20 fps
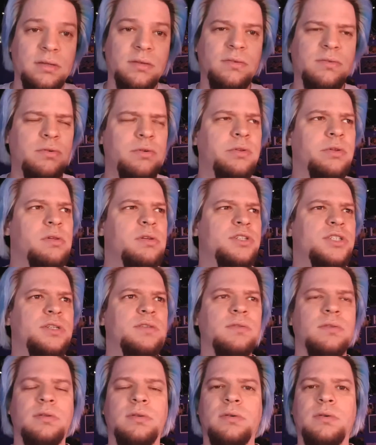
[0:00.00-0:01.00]

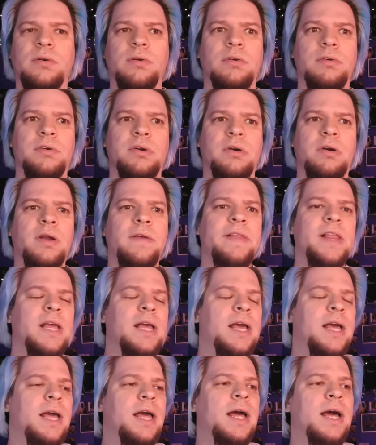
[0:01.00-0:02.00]
chronological order.
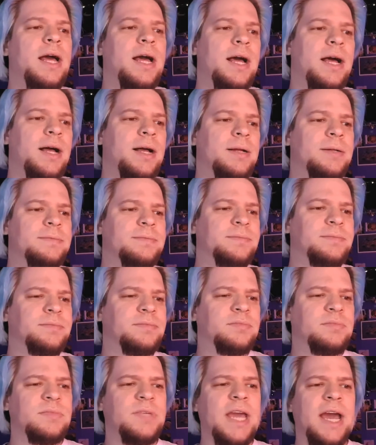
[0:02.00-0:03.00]

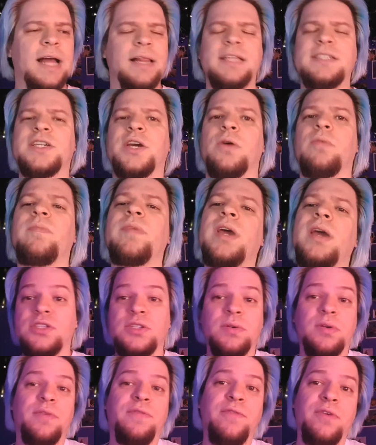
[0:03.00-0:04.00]
Yeah, let's go.
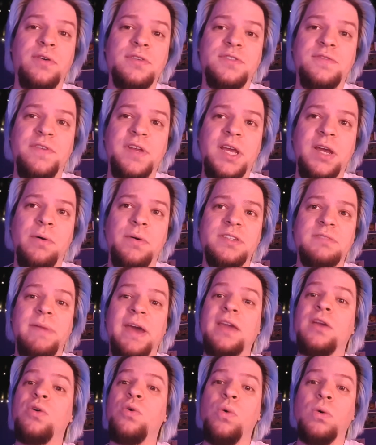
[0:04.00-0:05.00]
So the first video is
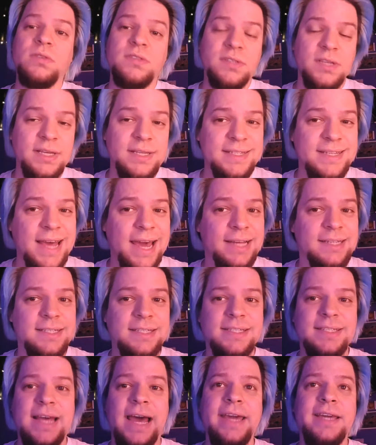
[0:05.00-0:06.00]
by Kurzgesagt,
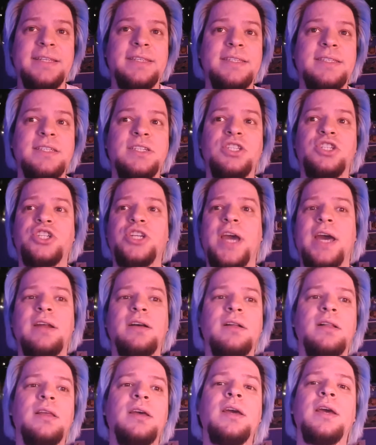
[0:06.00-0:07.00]
Sciency
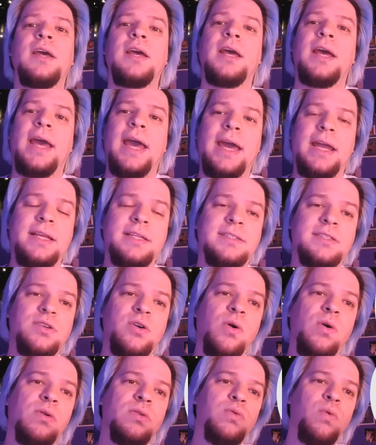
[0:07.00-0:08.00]
channel, and it's
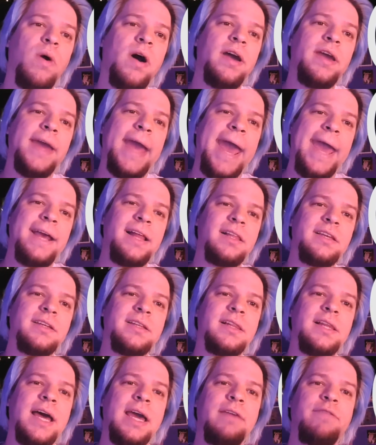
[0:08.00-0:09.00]
called Why
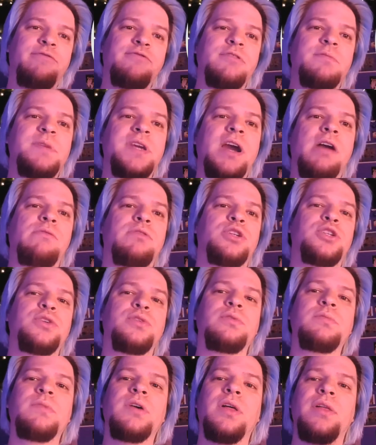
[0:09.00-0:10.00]
Alien Life Would Be Our
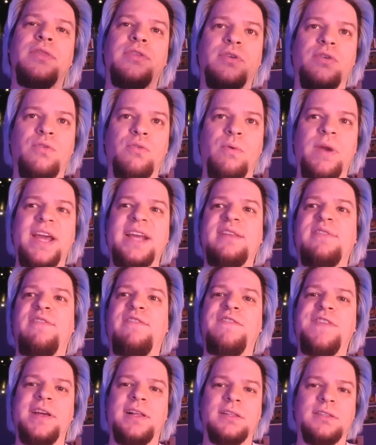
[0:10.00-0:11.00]
Doom, The Great
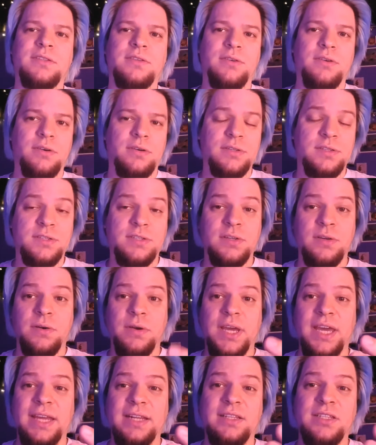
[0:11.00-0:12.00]
Filter.
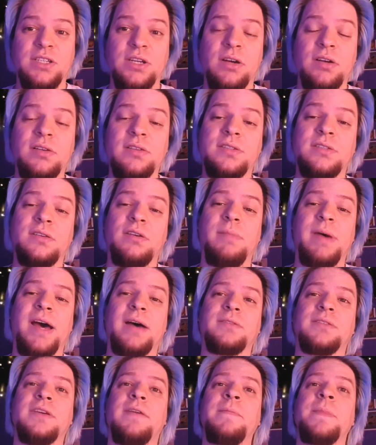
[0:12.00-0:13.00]
So it talks
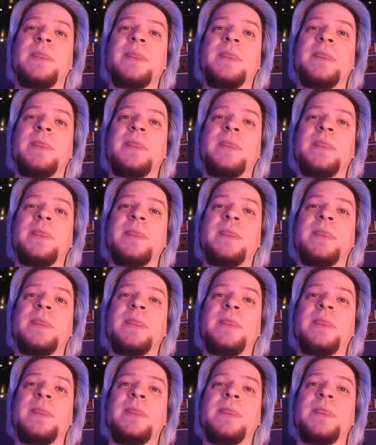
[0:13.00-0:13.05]
about